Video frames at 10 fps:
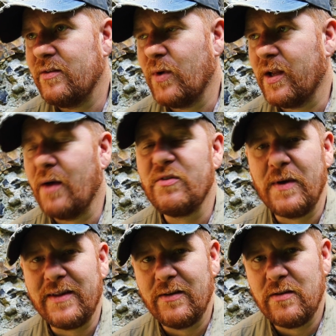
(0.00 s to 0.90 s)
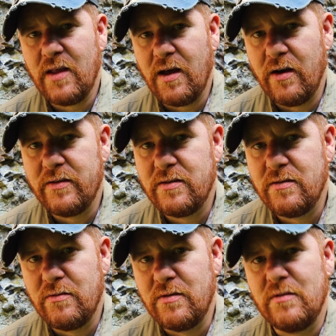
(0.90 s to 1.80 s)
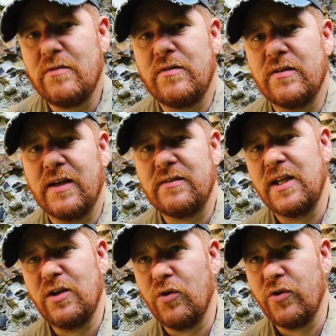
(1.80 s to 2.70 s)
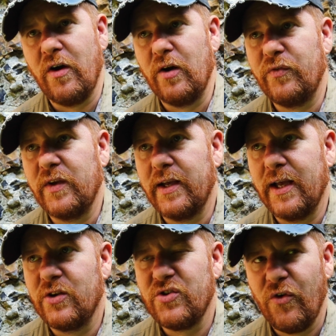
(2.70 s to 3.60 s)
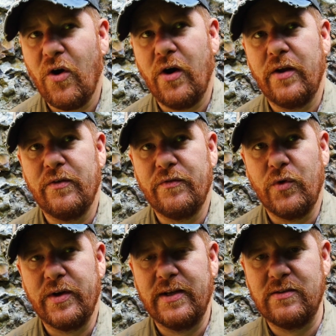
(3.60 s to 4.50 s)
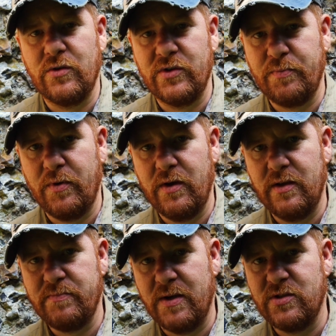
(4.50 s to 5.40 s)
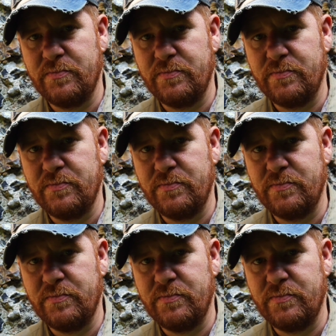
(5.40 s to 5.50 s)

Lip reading: when it comes back down to that, detecting in long grass thing again, I try and avoid it as much